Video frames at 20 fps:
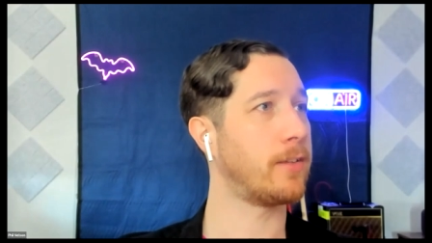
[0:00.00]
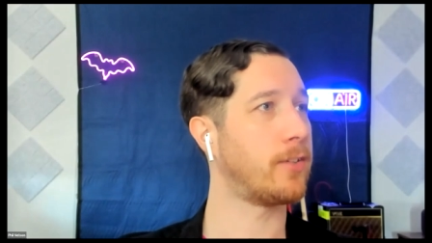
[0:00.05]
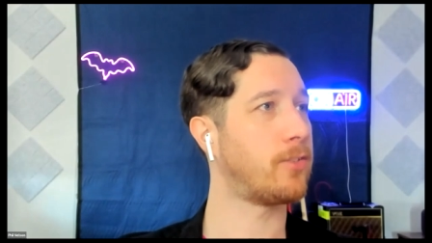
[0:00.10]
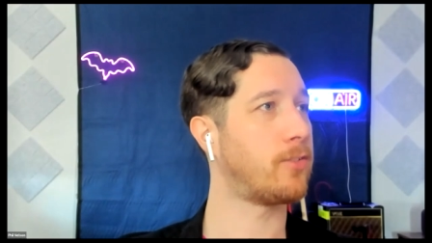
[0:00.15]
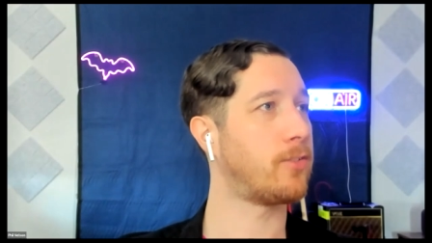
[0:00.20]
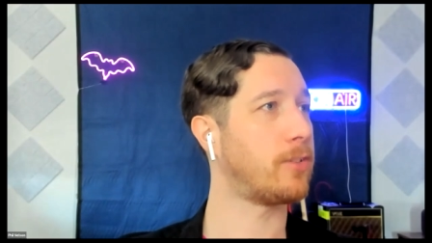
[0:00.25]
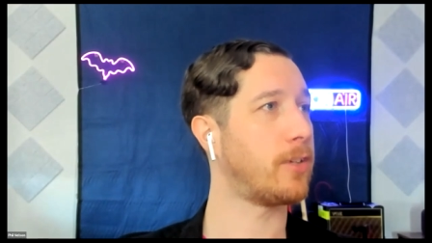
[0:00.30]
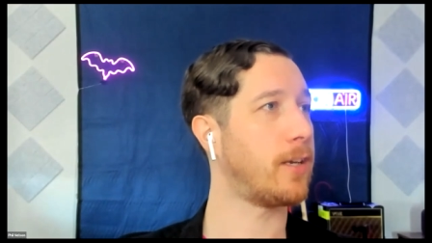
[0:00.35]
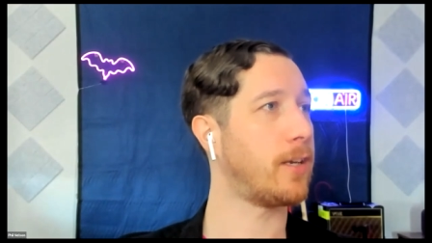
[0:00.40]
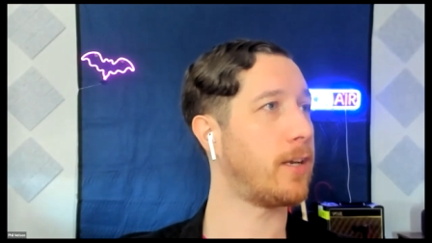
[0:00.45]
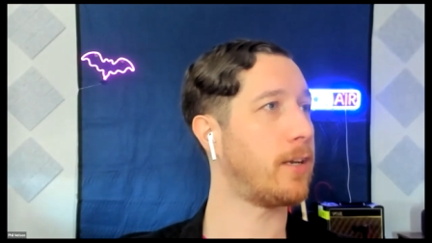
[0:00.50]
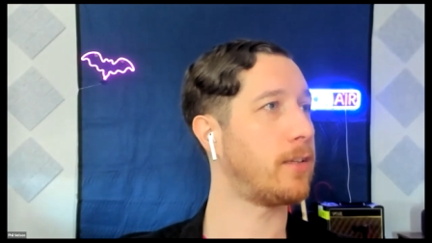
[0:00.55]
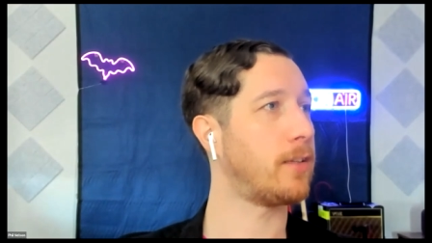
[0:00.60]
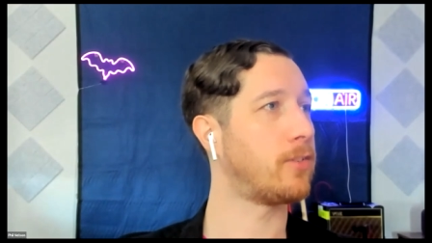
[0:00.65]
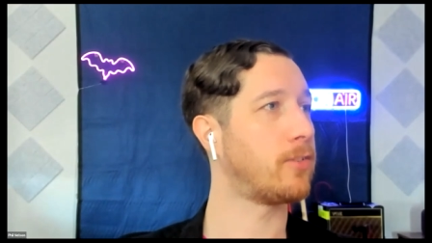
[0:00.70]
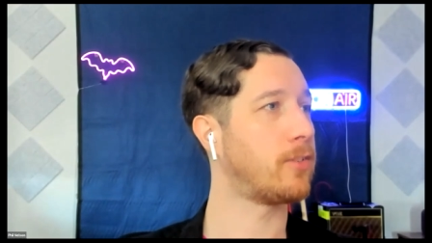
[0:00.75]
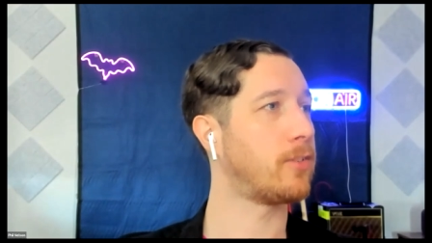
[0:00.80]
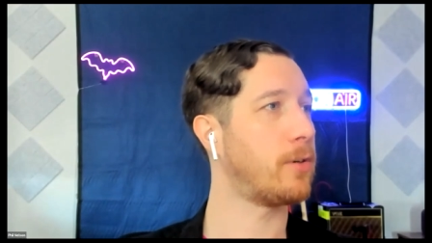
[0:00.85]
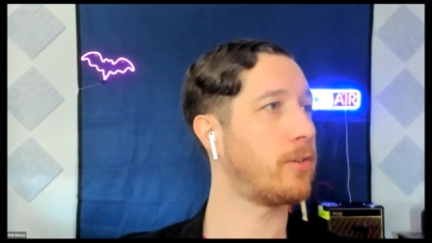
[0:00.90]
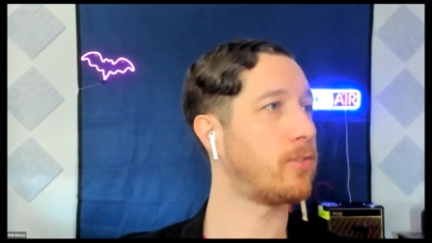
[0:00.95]
Let's
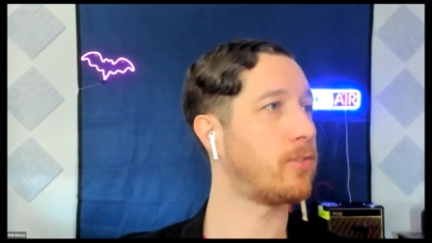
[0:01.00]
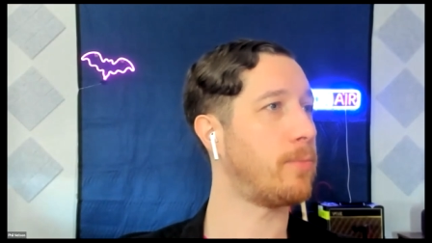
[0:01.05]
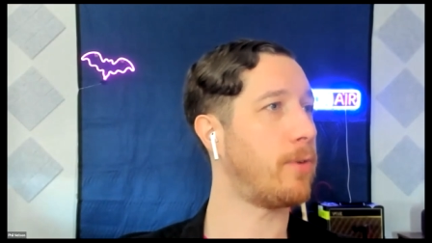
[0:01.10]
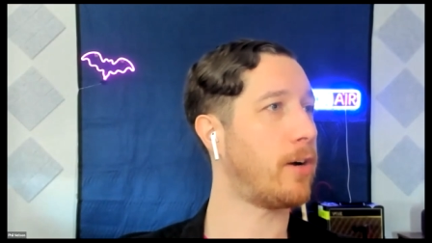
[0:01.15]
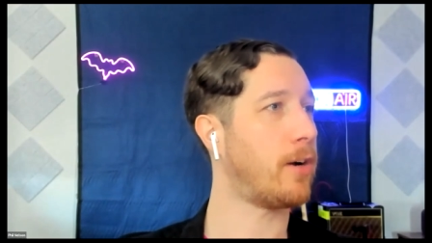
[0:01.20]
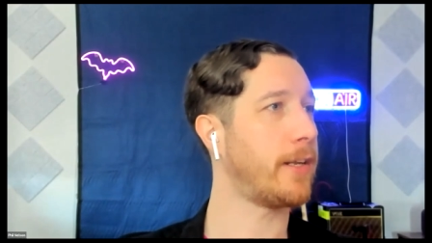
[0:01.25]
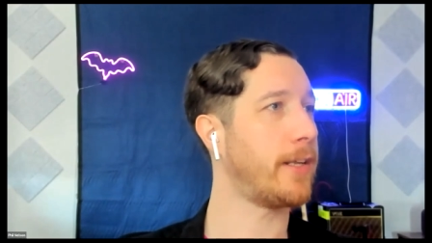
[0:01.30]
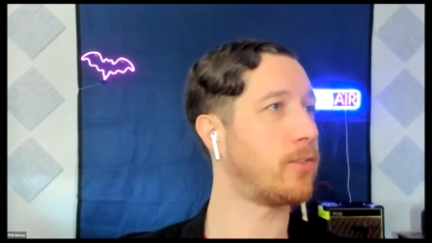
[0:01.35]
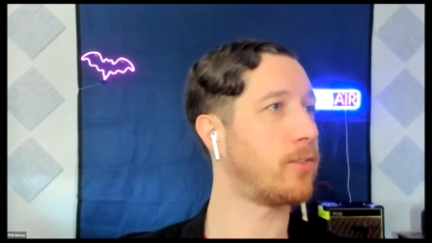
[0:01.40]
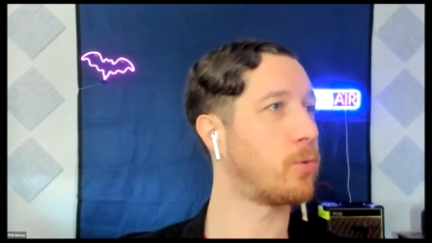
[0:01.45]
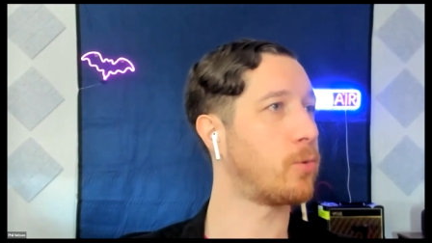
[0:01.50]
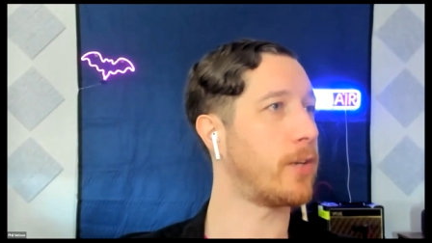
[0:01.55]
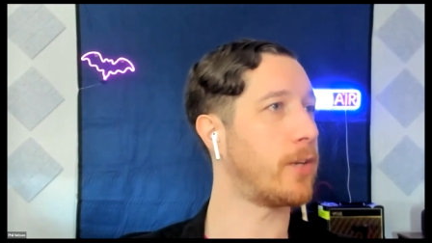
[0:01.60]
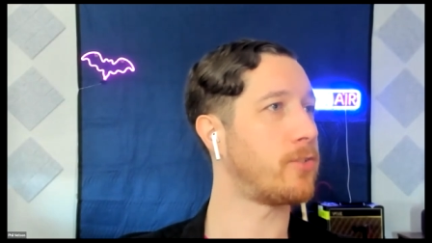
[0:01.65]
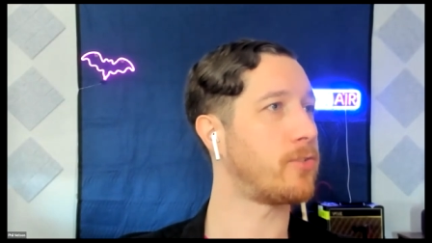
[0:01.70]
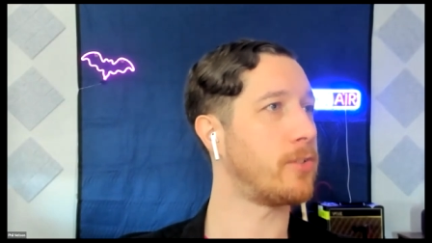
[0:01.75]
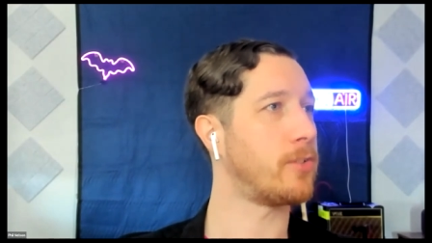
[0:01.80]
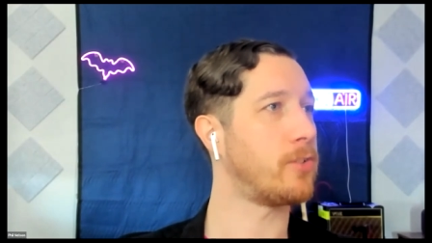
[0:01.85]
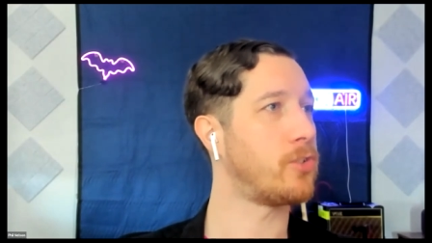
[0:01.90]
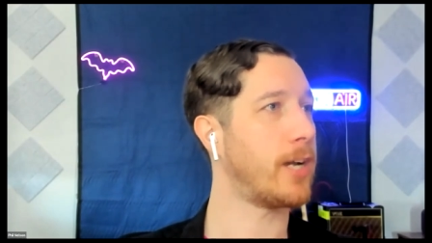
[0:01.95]
go to some audience
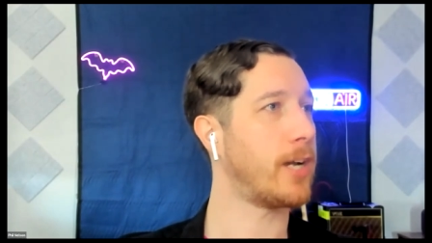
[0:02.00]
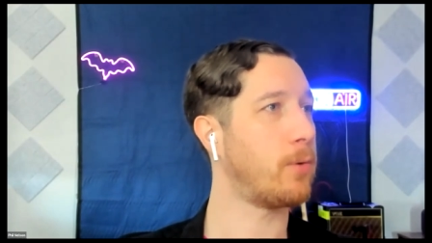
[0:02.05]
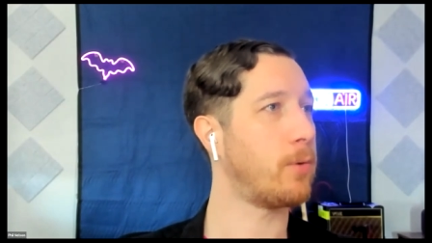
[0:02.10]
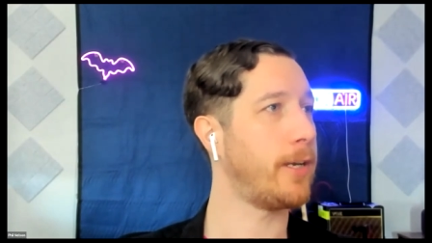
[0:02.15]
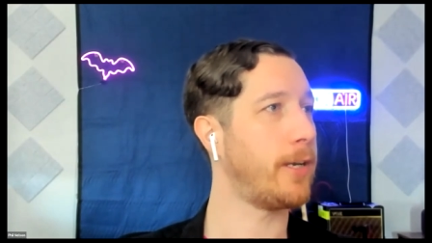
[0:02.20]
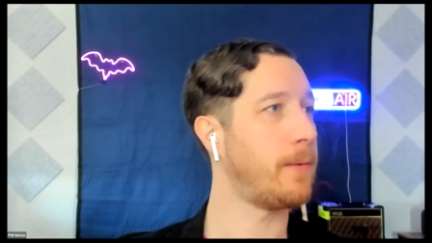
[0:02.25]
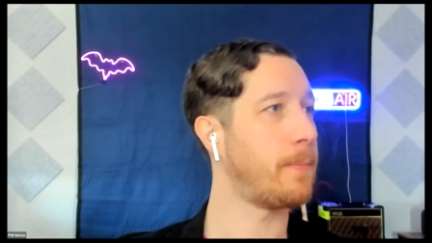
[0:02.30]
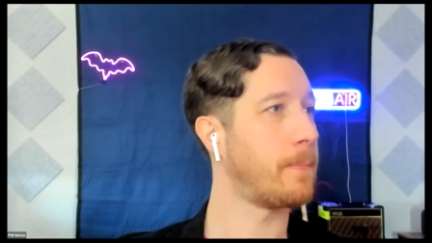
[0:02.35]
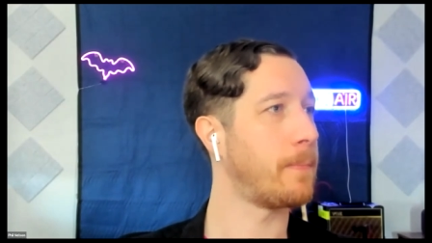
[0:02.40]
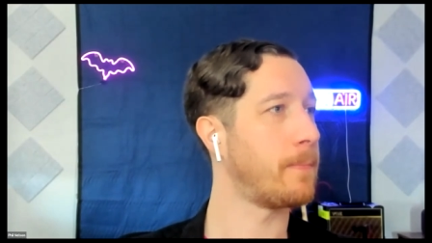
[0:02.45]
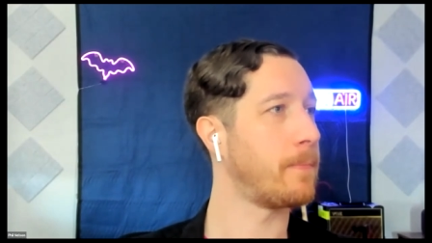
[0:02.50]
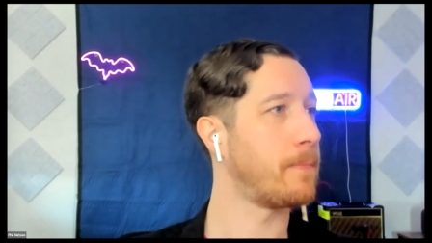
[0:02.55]
questions, shall we?